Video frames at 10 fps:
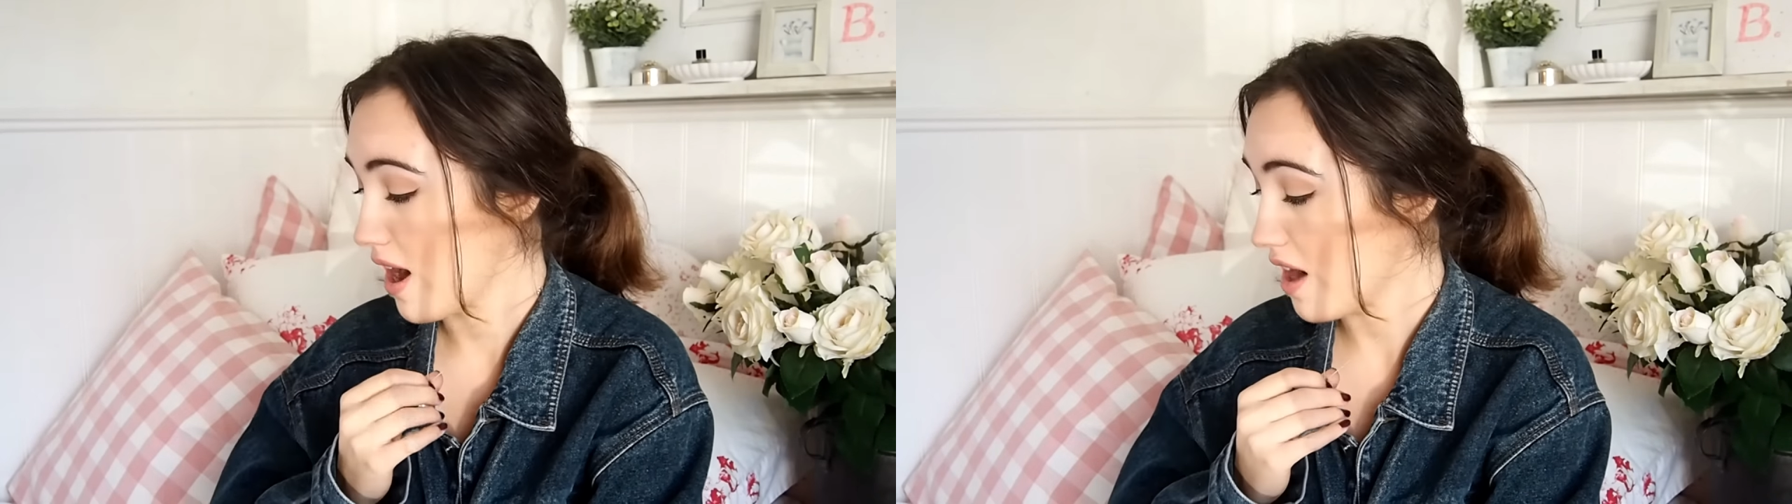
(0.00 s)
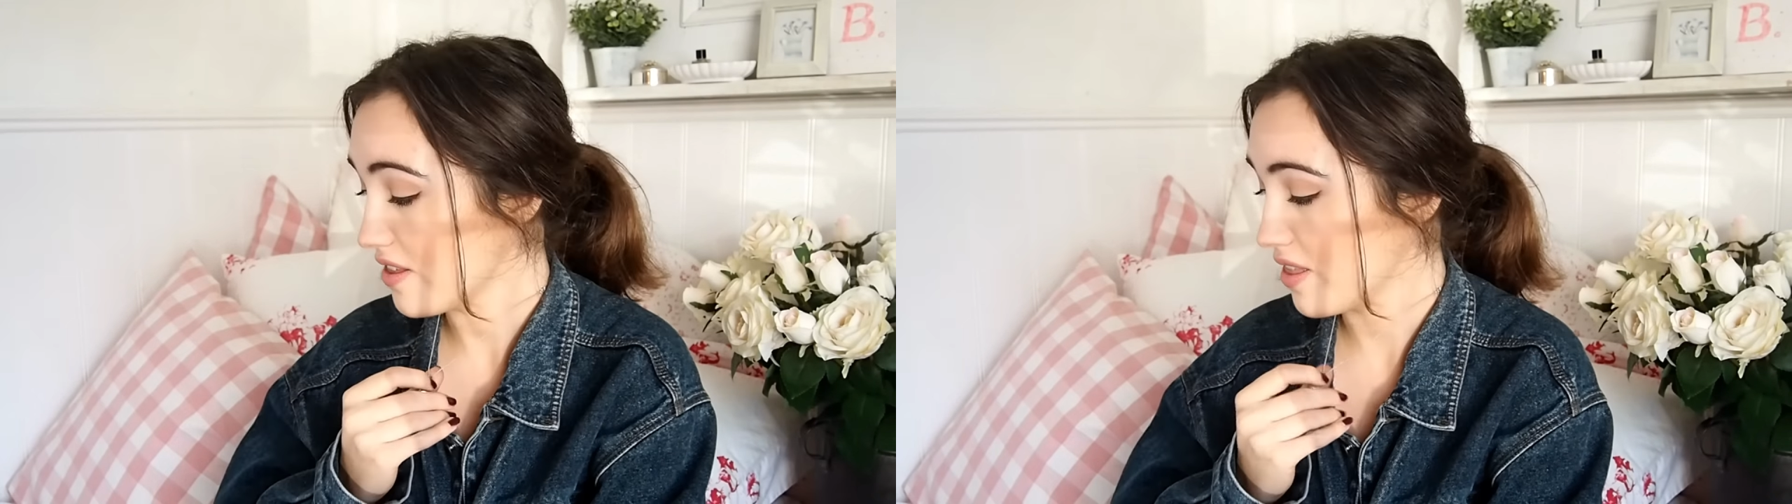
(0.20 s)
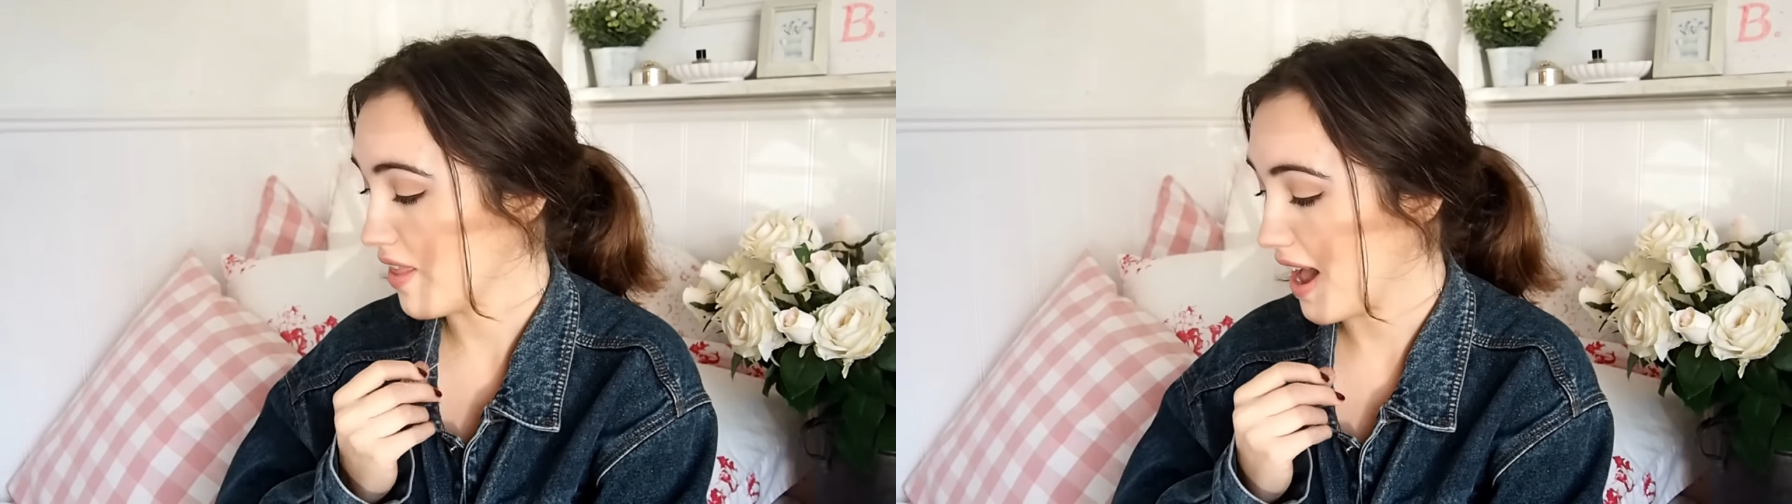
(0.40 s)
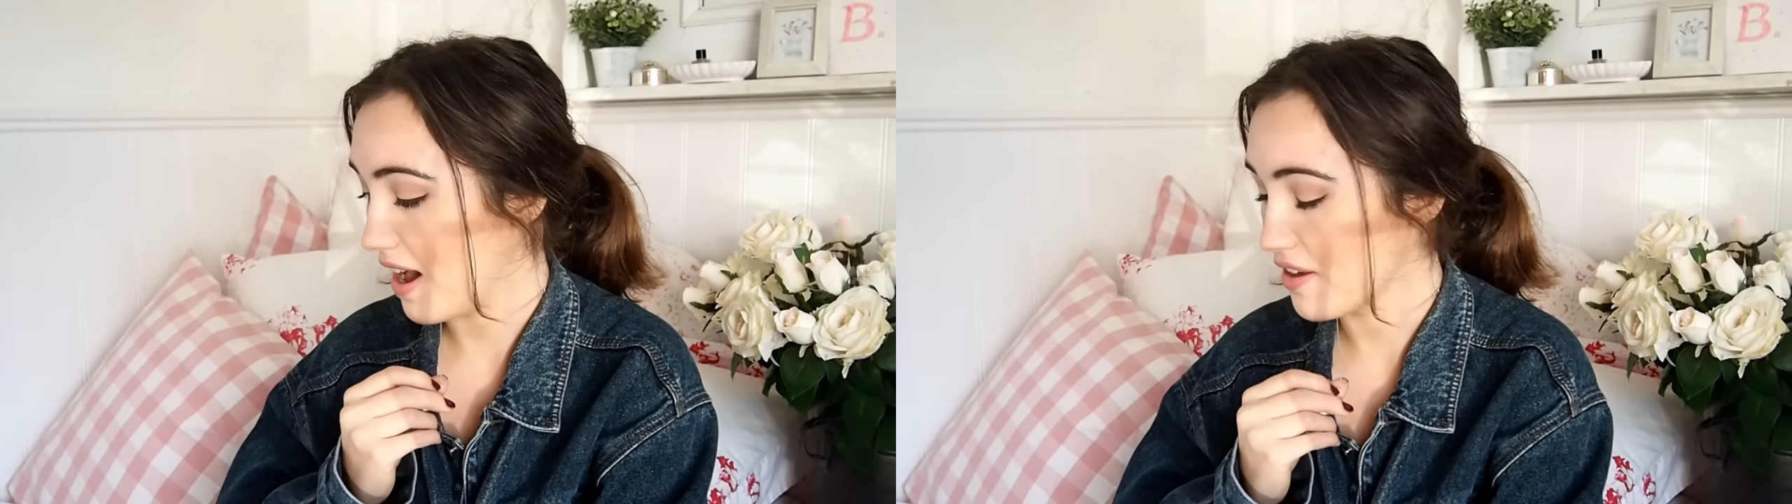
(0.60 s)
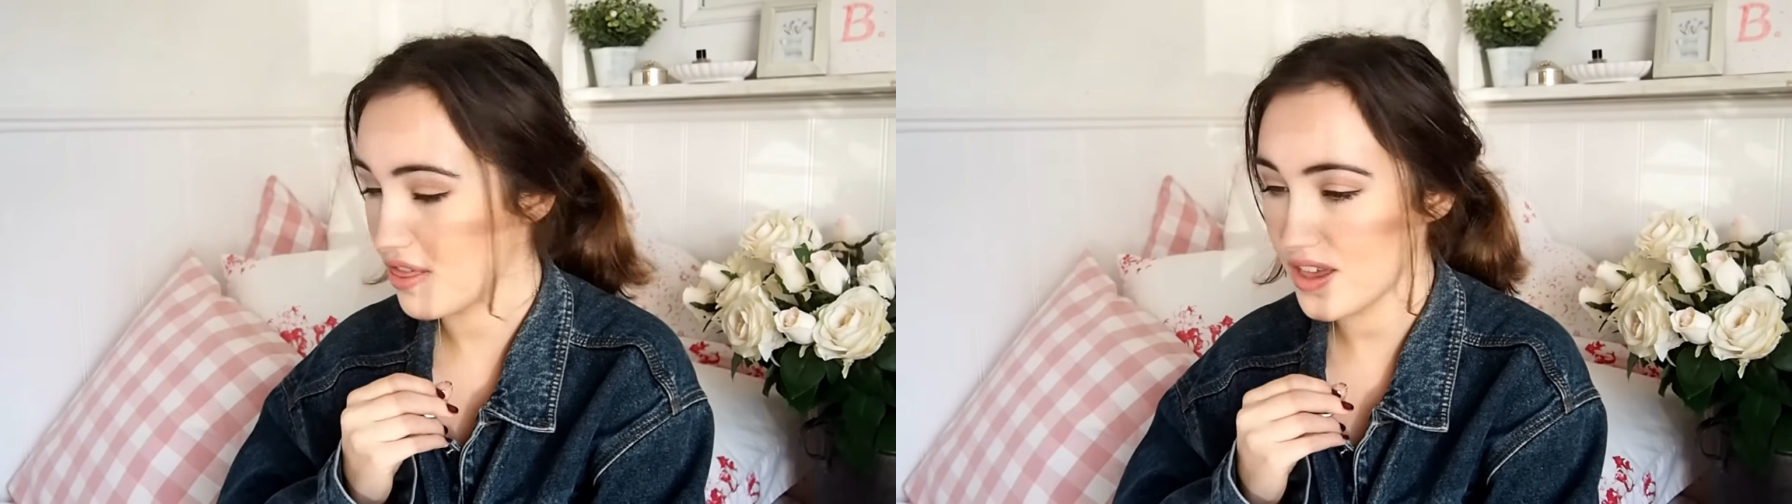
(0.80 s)
Other than
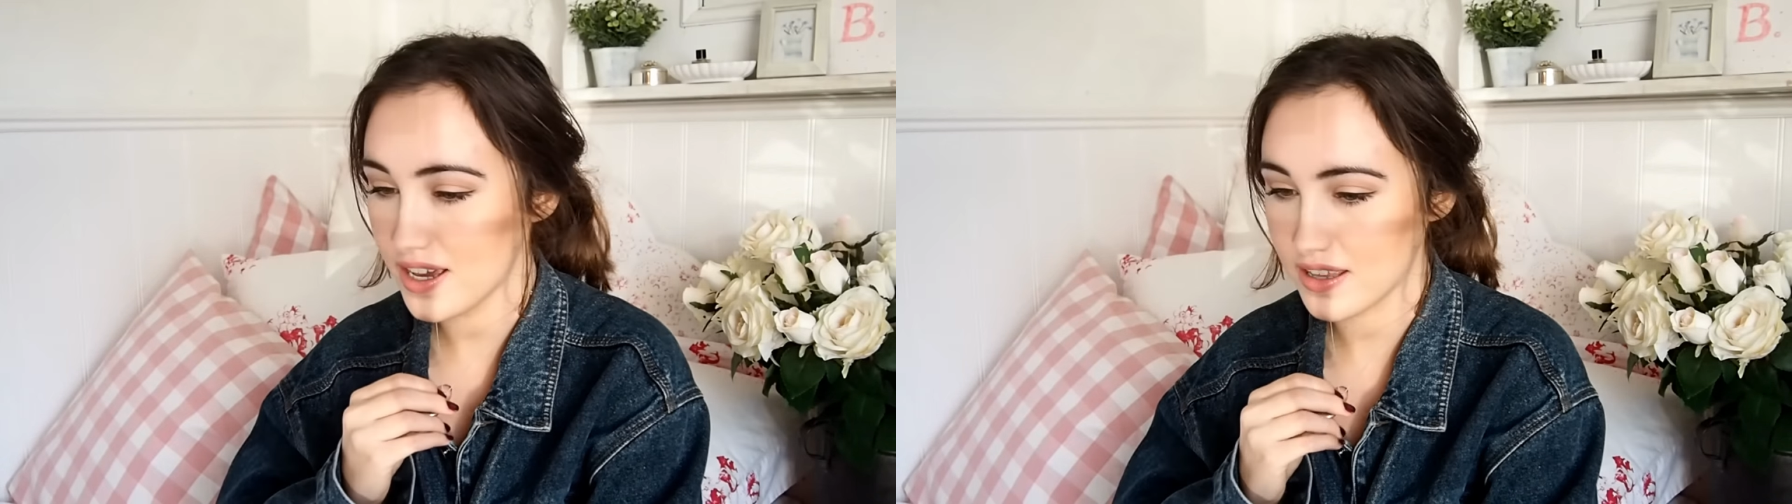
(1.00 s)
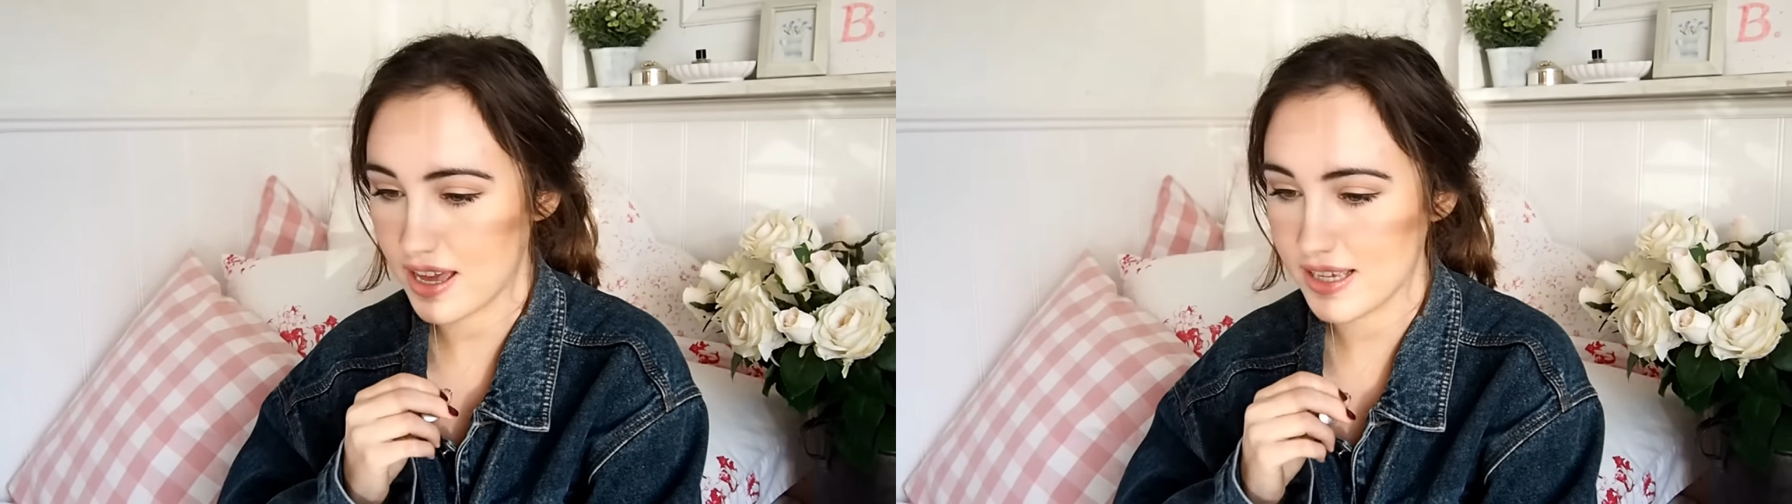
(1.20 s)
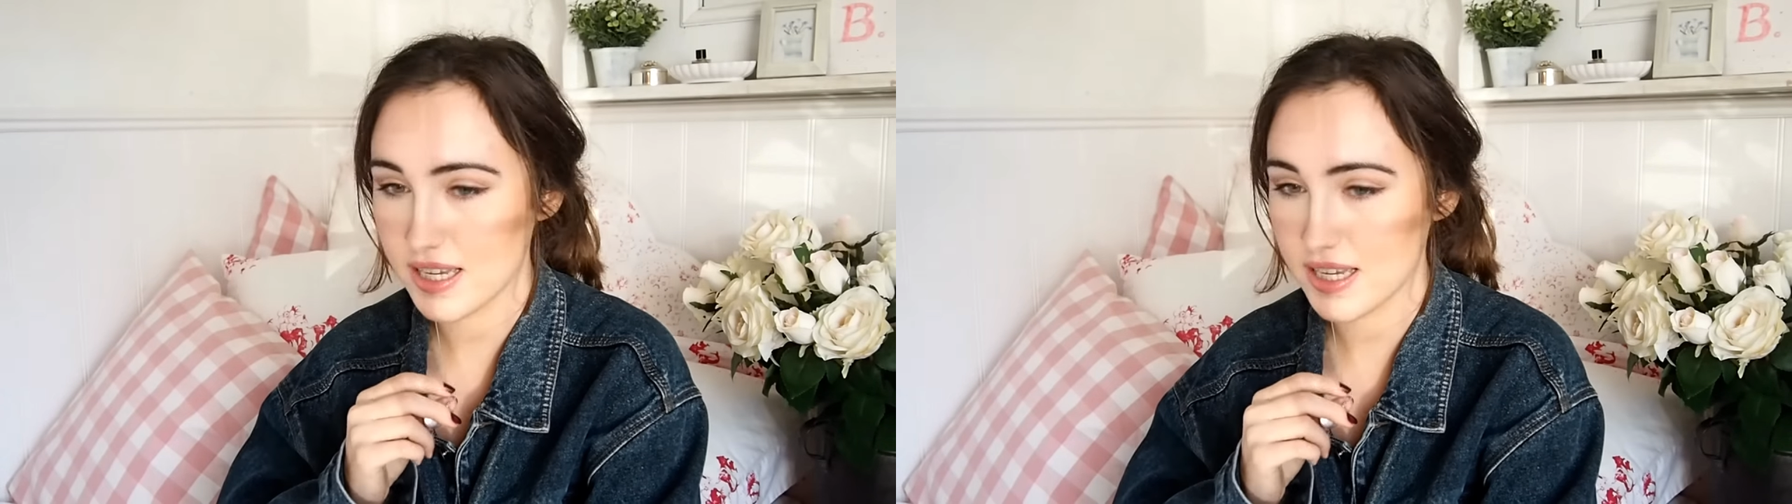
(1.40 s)
that, I think that